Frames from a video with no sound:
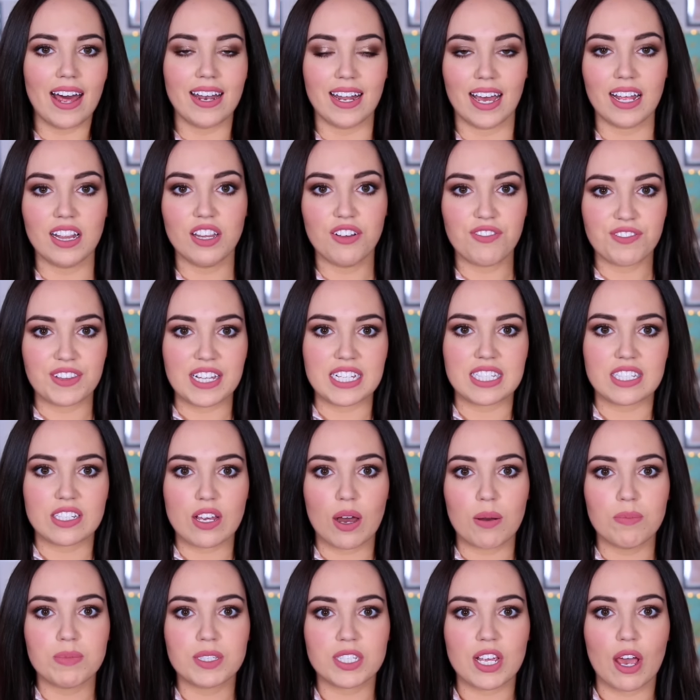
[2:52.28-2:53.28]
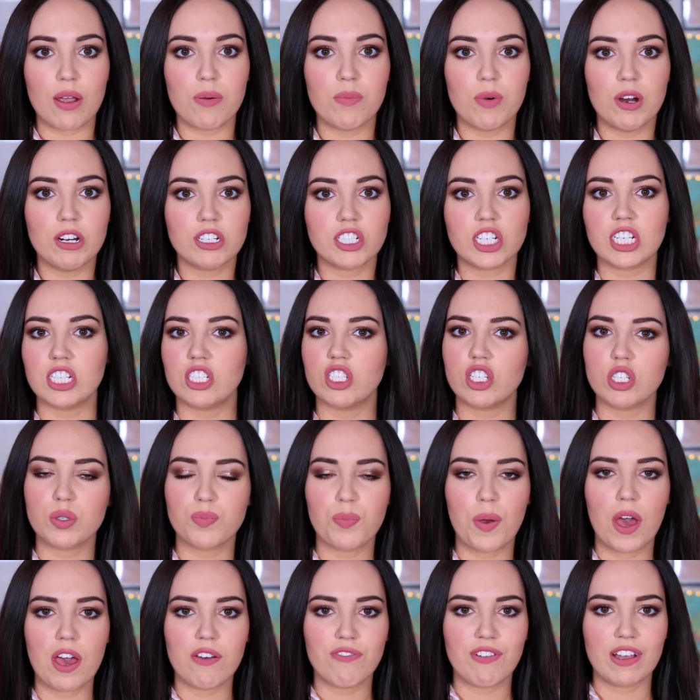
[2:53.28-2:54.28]
and I love this top so much. It's
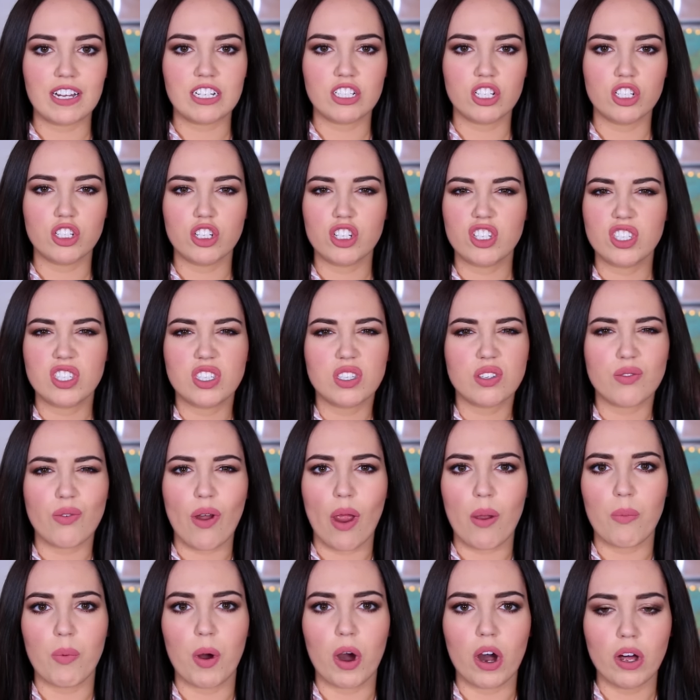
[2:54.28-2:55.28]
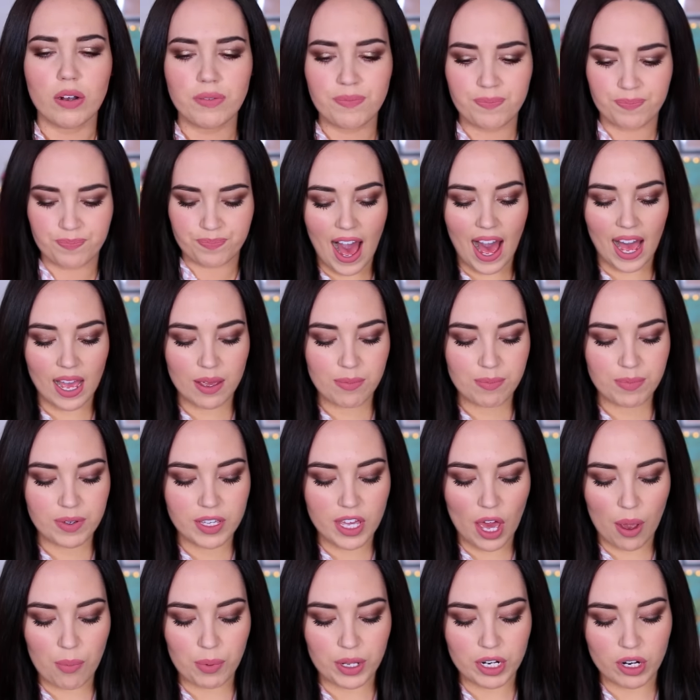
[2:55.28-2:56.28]
just perfect to just throw on. I'm
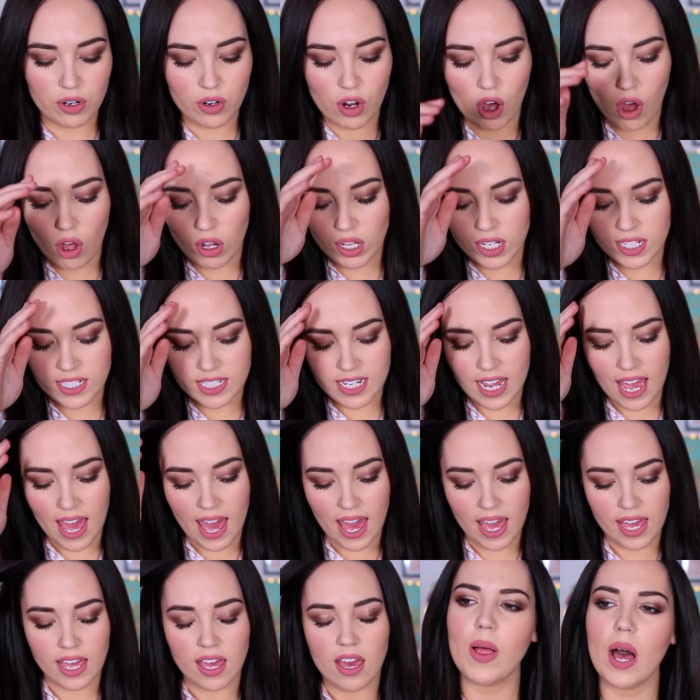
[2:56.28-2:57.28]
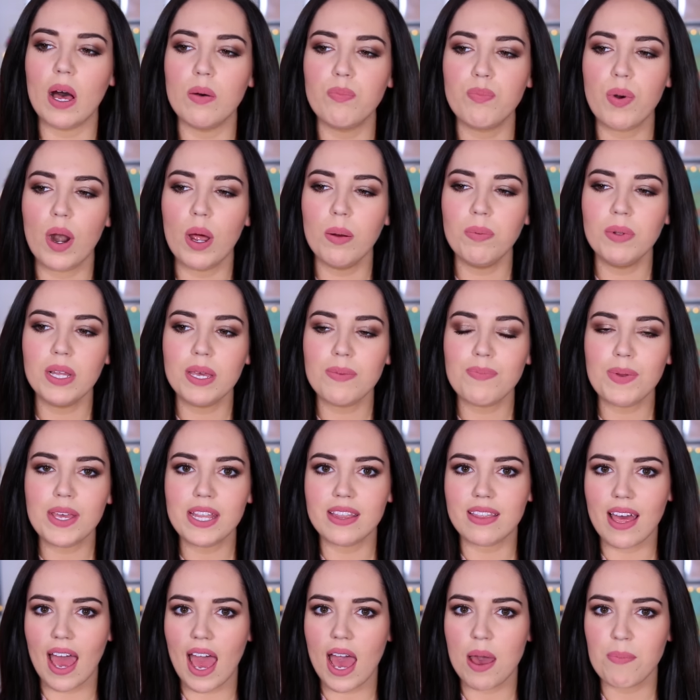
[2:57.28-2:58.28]
going on holiday. I'll probably be
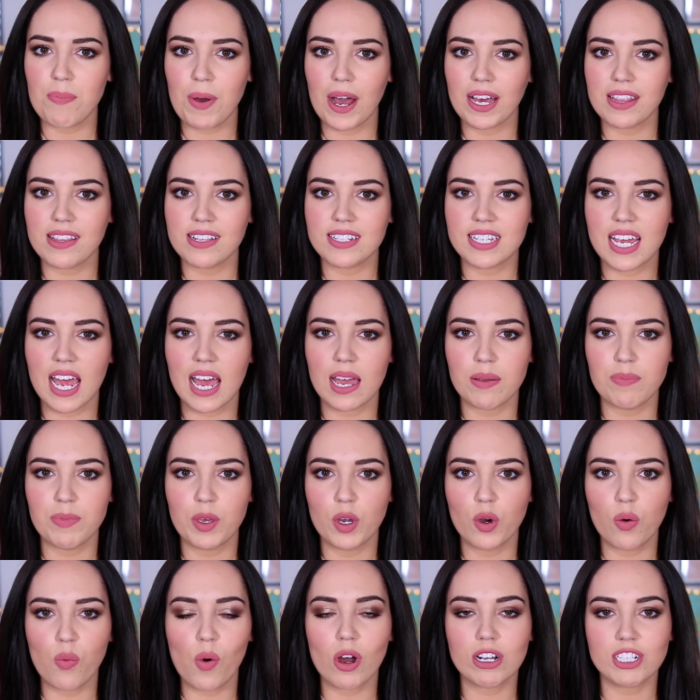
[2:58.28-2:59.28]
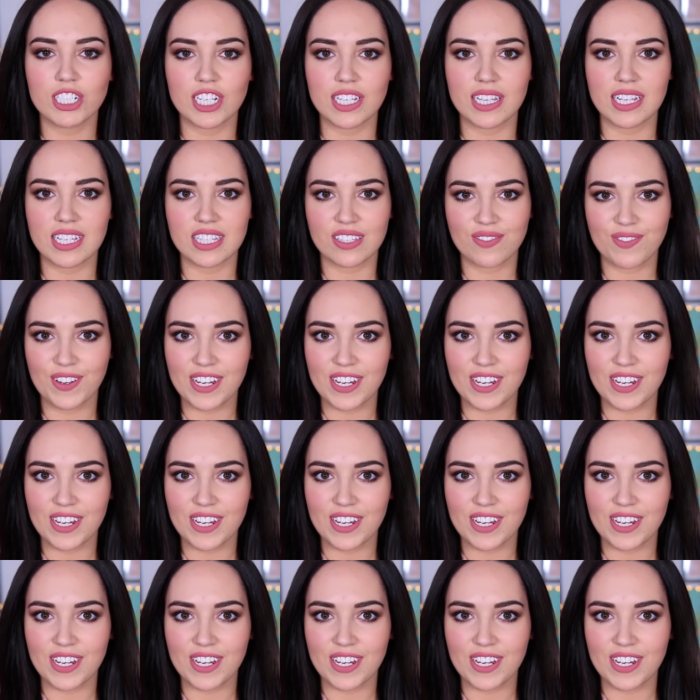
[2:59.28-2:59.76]
there by the time you're watching this